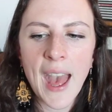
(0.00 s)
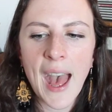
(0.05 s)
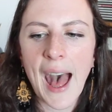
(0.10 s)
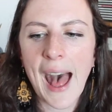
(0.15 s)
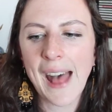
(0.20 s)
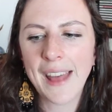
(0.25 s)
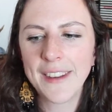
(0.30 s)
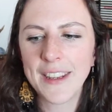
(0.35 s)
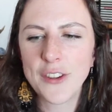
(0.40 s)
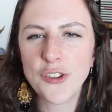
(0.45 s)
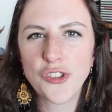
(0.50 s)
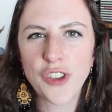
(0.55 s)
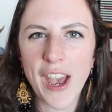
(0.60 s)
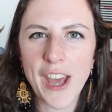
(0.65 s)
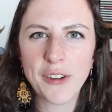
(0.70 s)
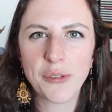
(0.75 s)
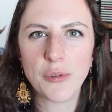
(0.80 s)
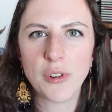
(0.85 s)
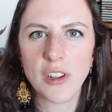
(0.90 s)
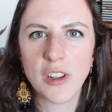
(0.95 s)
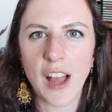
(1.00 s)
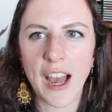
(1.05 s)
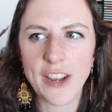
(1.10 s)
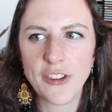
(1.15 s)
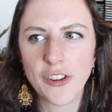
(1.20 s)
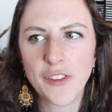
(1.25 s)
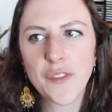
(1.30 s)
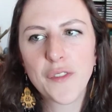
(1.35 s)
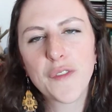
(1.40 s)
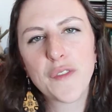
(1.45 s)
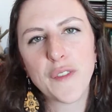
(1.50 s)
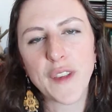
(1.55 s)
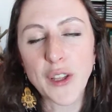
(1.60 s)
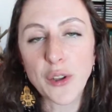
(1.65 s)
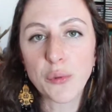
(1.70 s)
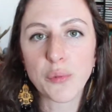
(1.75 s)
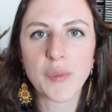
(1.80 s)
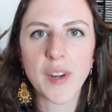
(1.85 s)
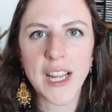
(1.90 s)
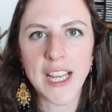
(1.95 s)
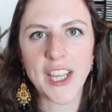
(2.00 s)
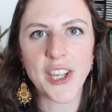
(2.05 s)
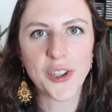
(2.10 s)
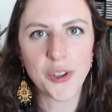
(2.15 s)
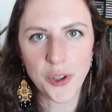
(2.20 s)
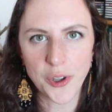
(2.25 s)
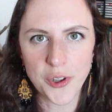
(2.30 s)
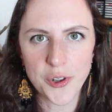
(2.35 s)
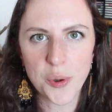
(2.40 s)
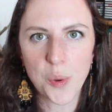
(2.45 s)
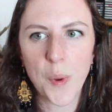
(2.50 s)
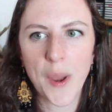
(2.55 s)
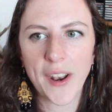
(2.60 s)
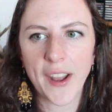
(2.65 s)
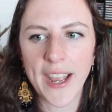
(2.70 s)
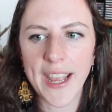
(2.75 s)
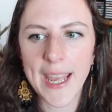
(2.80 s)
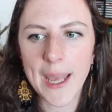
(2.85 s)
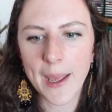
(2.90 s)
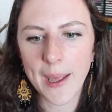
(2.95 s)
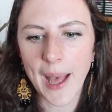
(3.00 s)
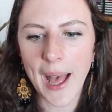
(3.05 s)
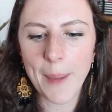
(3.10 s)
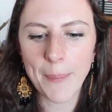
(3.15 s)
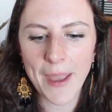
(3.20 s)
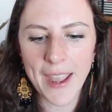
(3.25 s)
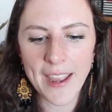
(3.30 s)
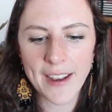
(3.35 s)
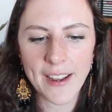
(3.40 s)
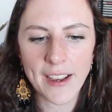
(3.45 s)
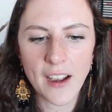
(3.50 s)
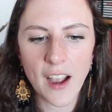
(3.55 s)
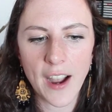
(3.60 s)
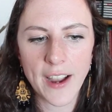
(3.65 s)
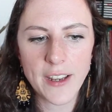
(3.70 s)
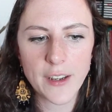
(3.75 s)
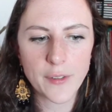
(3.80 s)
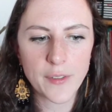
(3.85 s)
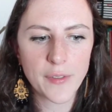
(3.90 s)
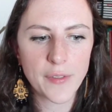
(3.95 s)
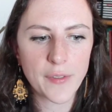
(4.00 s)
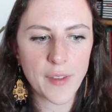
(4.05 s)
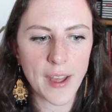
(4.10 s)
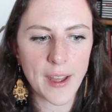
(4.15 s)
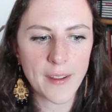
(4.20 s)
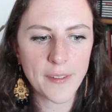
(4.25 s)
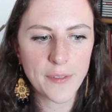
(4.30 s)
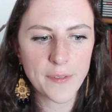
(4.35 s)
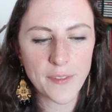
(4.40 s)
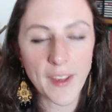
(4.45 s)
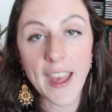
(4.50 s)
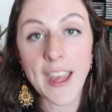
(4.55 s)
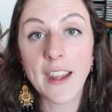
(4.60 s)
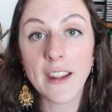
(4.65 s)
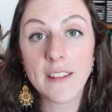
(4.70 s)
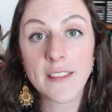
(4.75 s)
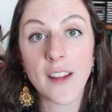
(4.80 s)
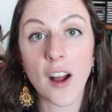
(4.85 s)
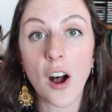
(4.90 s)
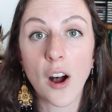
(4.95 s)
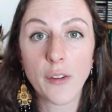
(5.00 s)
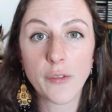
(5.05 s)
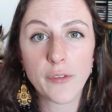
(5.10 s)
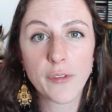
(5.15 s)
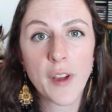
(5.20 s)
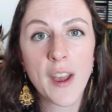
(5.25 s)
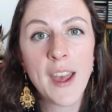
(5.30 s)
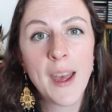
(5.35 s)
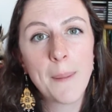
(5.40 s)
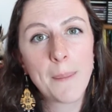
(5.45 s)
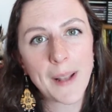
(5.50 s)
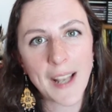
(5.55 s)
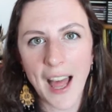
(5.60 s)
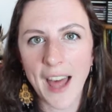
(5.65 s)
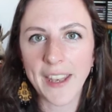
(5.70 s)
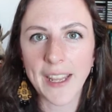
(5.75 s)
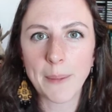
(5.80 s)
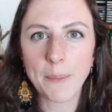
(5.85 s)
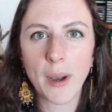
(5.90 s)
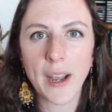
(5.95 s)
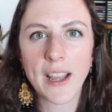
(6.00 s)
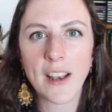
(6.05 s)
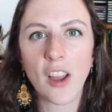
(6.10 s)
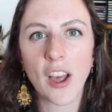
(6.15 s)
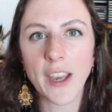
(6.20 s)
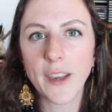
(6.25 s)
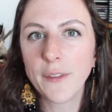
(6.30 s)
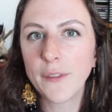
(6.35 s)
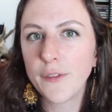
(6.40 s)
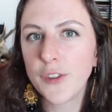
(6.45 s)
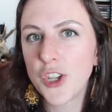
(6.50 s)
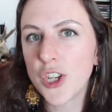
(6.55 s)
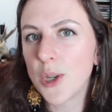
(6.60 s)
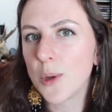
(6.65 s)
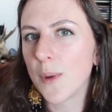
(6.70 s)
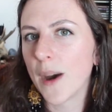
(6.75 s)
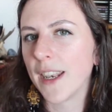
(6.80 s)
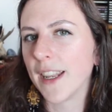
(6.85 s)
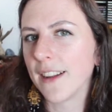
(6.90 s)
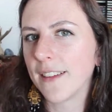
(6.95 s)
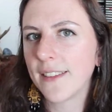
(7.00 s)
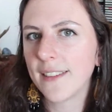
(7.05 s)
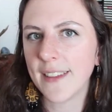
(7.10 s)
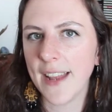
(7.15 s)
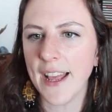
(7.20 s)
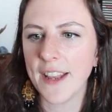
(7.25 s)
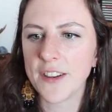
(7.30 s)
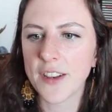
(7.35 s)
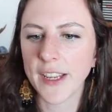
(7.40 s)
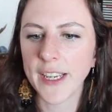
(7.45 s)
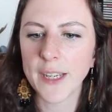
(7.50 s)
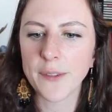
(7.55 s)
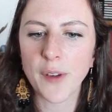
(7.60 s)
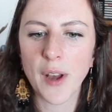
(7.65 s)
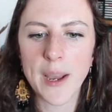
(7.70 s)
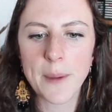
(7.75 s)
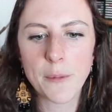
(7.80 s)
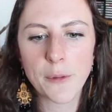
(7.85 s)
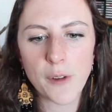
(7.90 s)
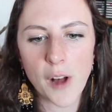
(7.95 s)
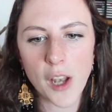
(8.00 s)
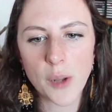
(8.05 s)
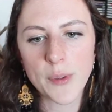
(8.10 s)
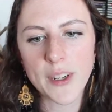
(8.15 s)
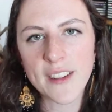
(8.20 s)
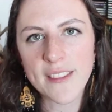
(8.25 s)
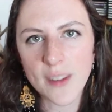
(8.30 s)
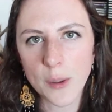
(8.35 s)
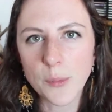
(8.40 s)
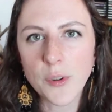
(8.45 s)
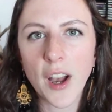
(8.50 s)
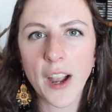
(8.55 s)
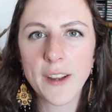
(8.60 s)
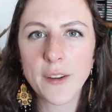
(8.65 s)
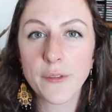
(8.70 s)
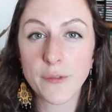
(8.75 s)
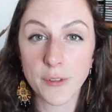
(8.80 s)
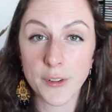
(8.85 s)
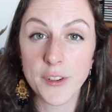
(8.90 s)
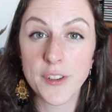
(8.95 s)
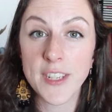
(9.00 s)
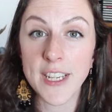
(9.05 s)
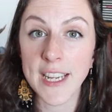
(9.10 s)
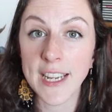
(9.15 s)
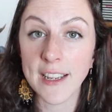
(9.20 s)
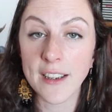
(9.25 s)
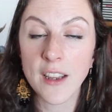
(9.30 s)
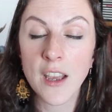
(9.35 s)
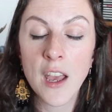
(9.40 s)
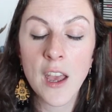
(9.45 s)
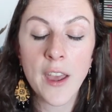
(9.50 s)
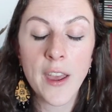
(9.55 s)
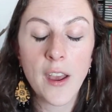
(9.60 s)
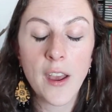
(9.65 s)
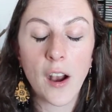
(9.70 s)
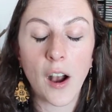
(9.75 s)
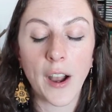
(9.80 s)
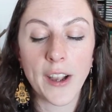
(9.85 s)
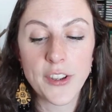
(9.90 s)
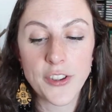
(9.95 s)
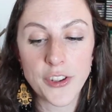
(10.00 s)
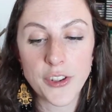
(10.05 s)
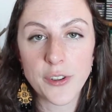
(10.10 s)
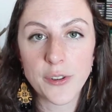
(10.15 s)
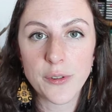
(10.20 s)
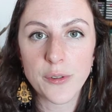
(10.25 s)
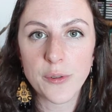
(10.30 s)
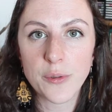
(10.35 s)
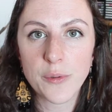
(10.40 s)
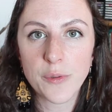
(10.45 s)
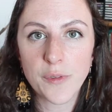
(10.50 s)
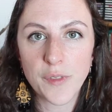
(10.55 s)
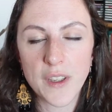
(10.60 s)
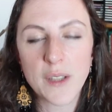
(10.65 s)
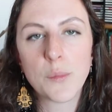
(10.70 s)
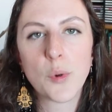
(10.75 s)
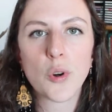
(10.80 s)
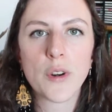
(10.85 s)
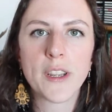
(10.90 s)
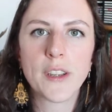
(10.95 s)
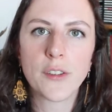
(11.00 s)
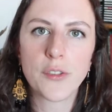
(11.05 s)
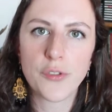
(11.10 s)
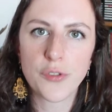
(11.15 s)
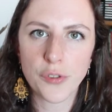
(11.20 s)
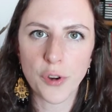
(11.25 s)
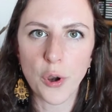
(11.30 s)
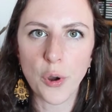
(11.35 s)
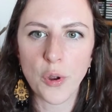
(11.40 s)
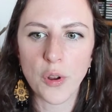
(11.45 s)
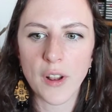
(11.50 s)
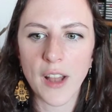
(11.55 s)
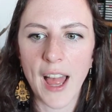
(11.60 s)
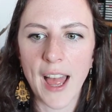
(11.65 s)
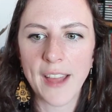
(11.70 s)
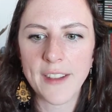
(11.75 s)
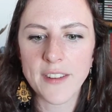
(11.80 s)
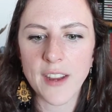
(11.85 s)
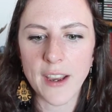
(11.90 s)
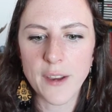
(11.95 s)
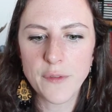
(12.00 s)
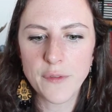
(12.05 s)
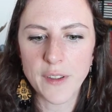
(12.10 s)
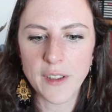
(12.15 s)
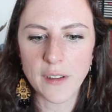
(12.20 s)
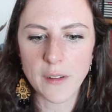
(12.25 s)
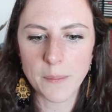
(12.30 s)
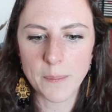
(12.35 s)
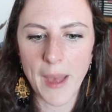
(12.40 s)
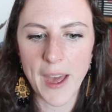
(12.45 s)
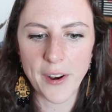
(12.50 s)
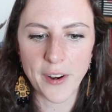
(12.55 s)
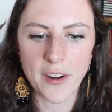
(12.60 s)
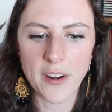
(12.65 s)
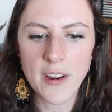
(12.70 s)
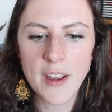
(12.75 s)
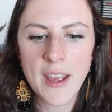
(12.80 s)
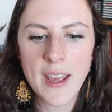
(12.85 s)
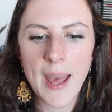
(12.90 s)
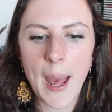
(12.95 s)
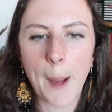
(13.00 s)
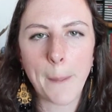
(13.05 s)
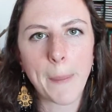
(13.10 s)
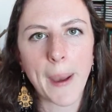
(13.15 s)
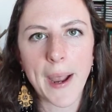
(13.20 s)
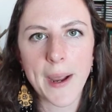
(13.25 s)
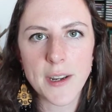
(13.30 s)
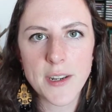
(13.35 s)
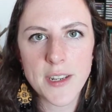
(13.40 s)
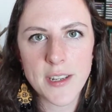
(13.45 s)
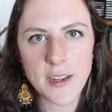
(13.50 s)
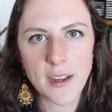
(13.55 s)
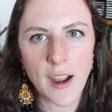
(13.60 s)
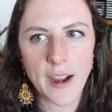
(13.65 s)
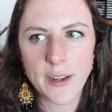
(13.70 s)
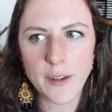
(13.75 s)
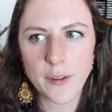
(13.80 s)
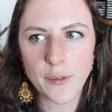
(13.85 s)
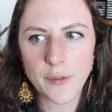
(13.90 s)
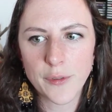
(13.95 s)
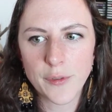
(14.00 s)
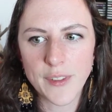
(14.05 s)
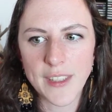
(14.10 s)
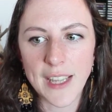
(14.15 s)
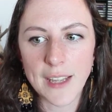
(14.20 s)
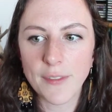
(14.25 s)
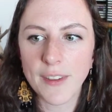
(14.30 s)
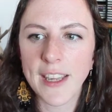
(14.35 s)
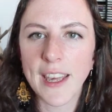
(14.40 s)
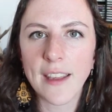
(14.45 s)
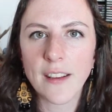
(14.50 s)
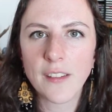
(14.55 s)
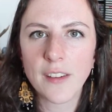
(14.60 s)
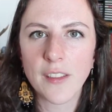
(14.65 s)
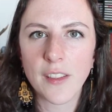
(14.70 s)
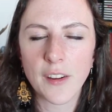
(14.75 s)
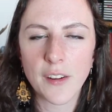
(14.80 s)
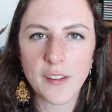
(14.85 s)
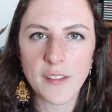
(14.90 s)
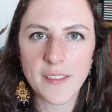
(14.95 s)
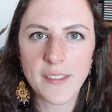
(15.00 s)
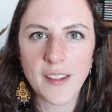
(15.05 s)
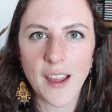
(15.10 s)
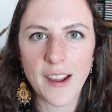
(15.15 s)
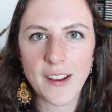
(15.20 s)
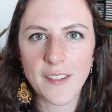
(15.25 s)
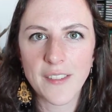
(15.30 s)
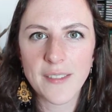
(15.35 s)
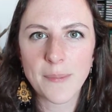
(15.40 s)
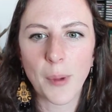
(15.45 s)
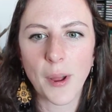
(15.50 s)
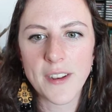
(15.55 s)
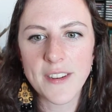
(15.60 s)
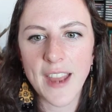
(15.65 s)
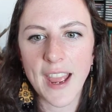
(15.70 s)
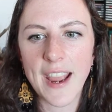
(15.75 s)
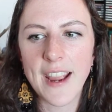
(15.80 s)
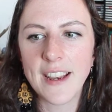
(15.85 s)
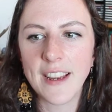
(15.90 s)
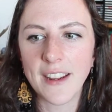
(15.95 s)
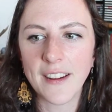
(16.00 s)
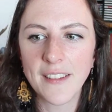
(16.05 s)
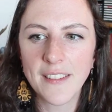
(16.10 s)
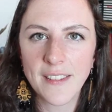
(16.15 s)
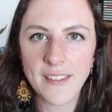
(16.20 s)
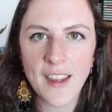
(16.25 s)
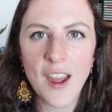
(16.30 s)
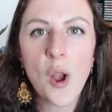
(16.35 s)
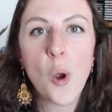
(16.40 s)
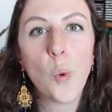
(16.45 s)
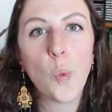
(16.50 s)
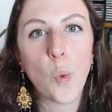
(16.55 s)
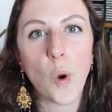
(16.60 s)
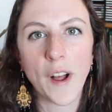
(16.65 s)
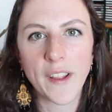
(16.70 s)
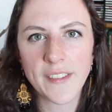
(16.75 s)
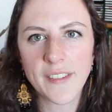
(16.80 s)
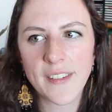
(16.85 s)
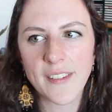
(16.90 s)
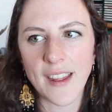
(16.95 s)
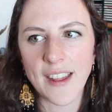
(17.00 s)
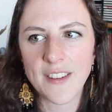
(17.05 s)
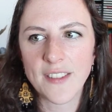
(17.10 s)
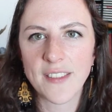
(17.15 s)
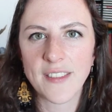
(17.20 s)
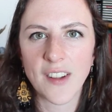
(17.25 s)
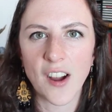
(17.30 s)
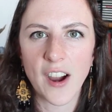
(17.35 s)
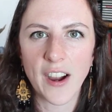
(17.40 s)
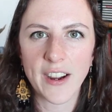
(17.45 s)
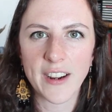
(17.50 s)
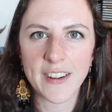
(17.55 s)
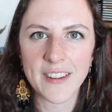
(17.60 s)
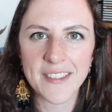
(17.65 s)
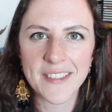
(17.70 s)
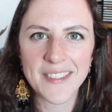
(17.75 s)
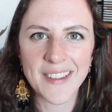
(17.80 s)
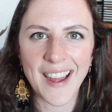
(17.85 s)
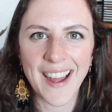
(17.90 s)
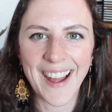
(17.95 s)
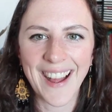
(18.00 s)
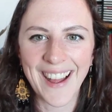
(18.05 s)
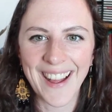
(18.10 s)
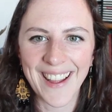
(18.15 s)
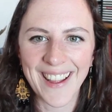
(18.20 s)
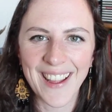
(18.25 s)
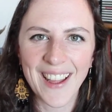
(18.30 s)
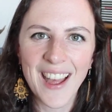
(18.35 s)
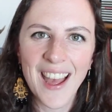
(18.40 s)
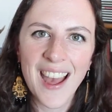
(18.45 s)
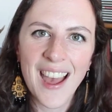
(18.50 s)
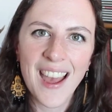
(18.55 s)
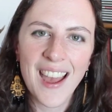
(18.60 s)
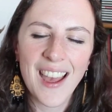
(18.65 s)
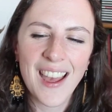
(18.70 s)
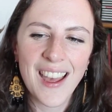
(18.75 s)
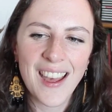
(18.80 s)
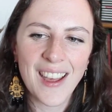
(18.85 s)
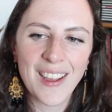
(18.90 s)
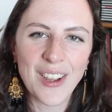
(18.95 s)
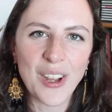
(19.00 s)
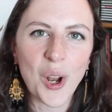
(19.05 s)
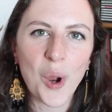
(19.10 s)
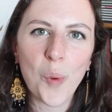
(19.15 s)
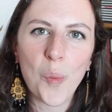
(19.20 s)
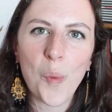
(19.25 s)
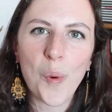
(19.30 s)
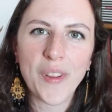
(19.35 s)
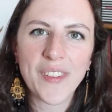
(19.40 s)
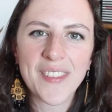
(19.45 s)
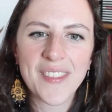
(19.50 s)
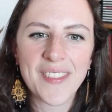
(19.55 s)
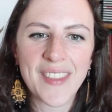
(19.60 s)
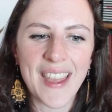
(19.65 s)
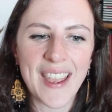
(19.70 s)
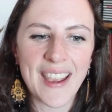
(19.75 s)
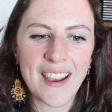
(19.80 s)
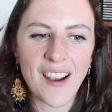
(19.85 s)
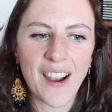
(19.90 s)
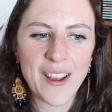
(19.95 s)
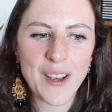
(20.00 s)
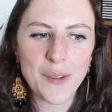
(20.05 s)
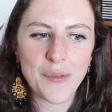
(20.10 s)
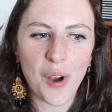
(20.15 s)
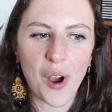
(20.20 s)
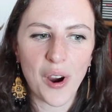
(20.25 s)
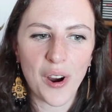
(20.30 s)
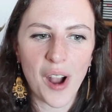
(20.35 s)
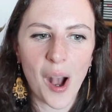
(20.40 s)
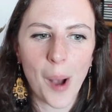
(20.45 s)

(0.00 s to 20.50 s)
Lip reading: And in general, I just feel really good when I'm in a kind of a phase of planning my life to an extent. Like, if I'm following some kind of routine, I do feel more in control and I feel better about kind of giving in to those kind of spontaneous wants and desires, you know, once they kind of are